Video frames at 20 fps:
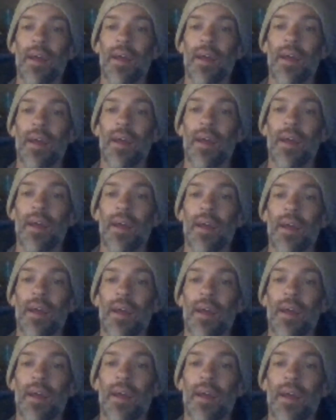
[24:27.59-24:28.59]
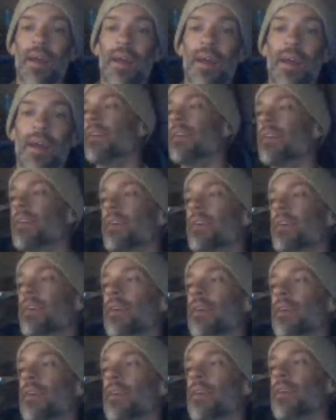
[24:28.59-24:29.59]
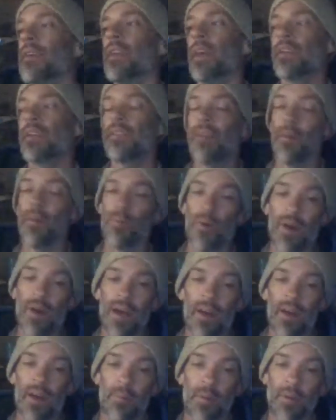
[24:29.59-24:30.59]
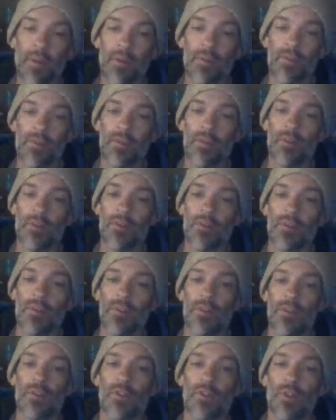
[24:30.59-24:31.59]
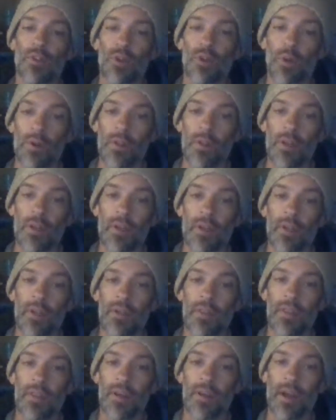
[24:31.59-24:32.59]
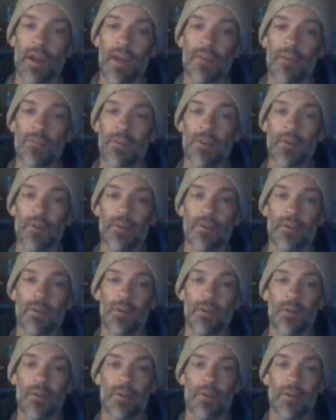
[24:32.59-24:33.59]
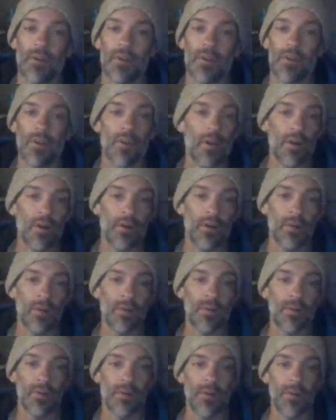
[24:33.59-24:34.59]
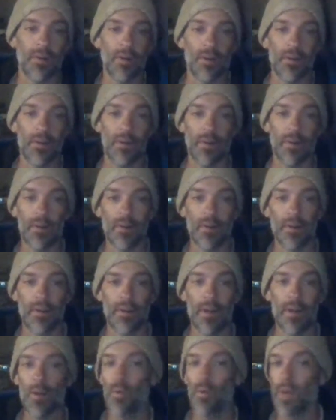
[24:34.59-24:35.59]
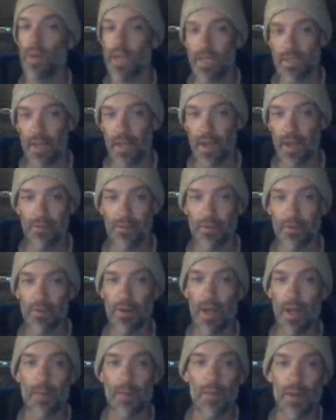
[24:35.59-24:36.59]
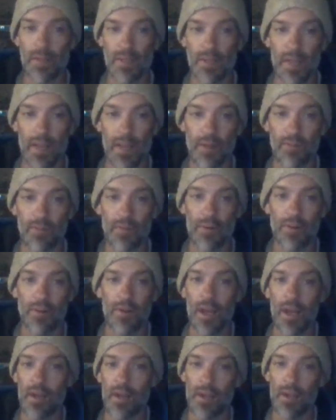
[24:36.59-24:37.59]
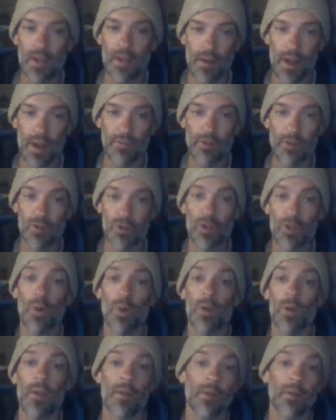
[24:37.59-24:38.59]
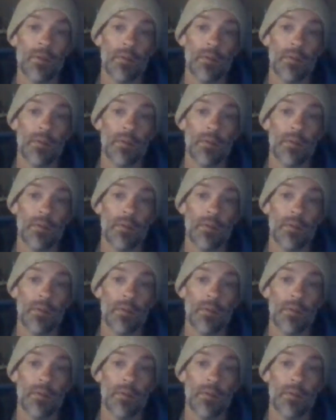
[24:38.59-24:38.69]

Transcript: And then the next step will happen shortly thereafter. You know, not weeks after, not months after, not a year after, shortly.